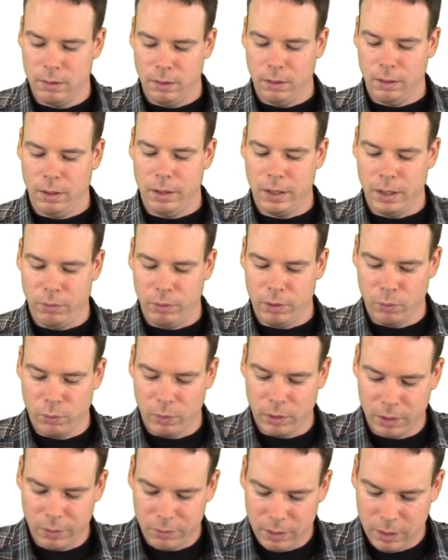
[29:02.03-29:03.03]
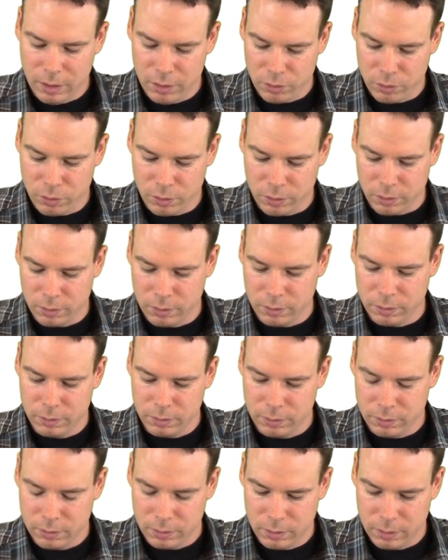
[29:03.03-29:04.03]
And now we can work out the integral
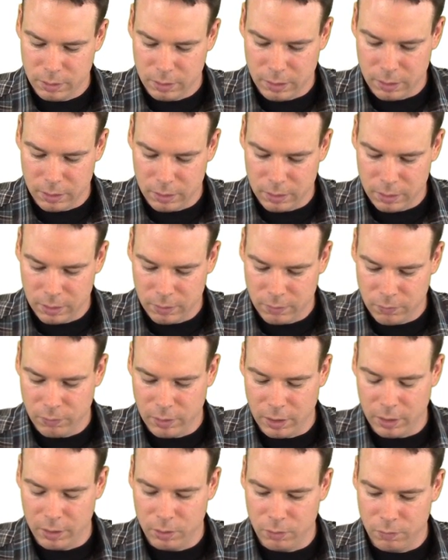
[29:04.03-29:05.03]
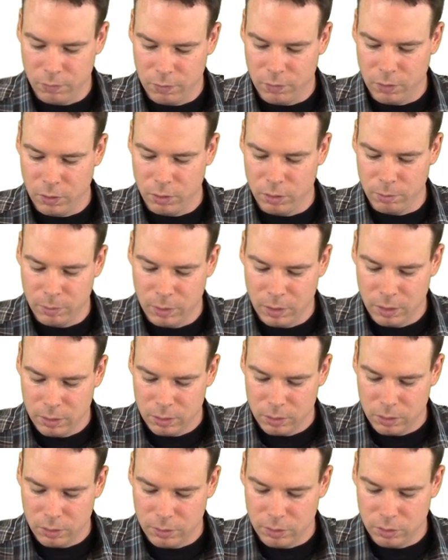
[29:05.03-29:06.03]
to get the value of the volume.
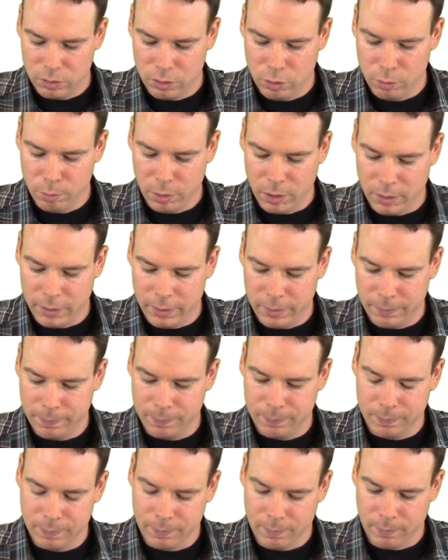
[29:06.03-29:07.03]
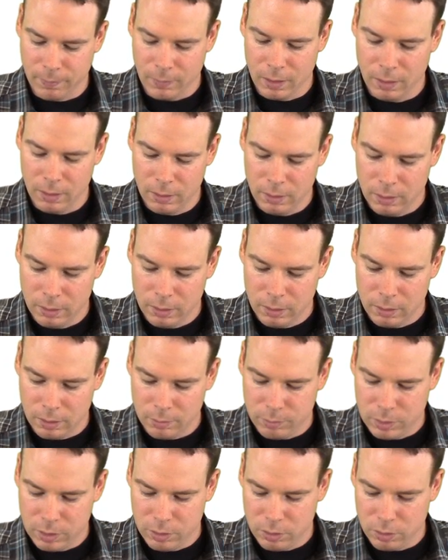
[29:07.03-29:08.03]
So this is 2 pi
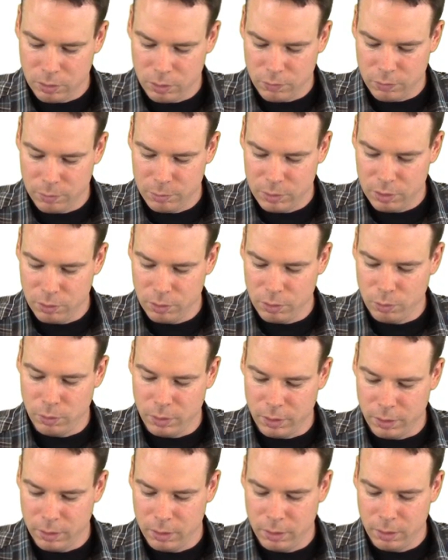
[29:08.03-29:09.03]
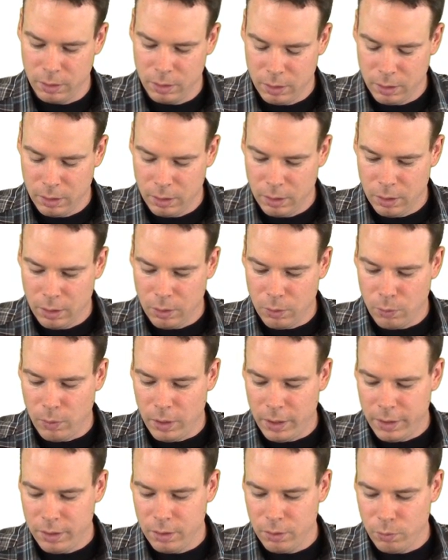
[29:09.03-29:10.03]
times the integral from 0 to 1,
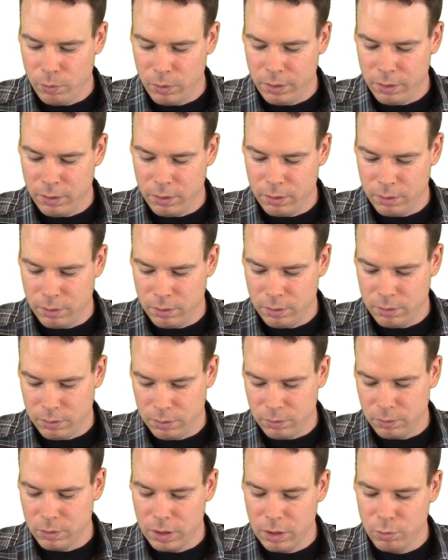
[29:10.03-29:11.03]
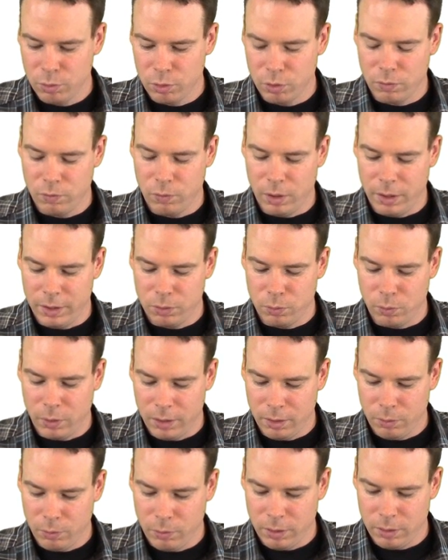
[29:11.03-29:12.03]
y to the 1/3, so cubed root of y is y
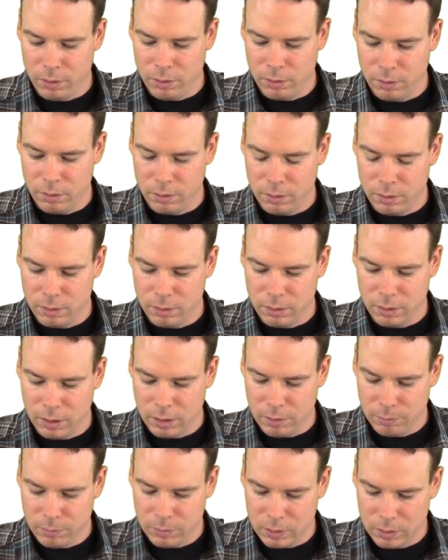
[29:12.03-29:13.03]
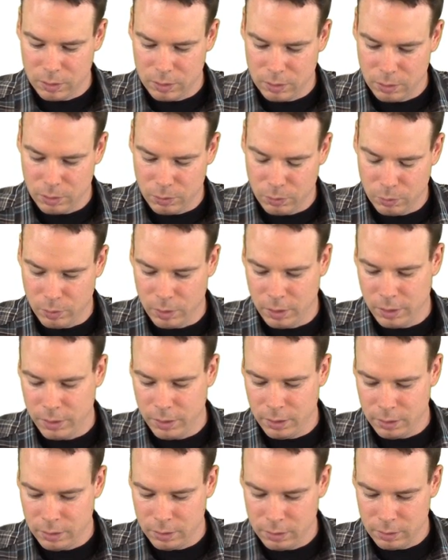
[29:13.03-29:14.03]
to the 1/3, times
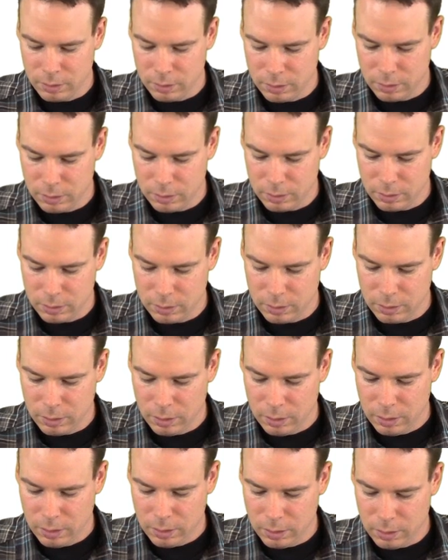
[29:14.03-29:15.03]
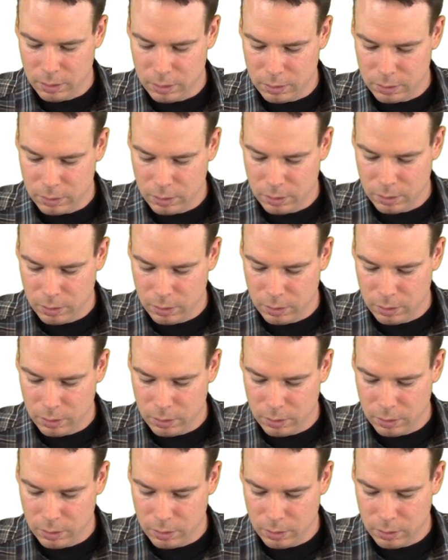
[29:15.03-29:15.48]
y is